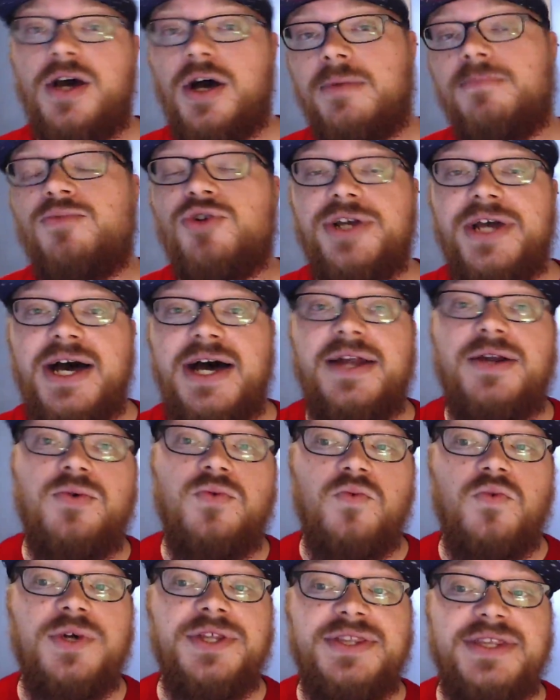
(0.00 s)

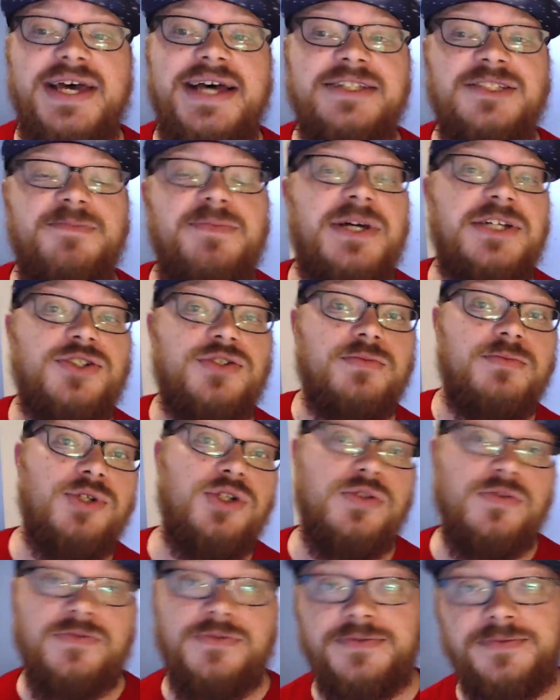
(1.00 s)
Umbreon with that special
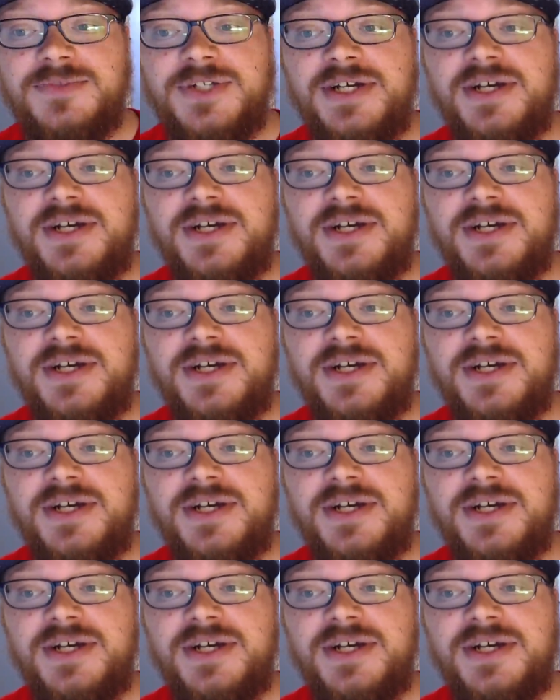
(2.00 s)
move.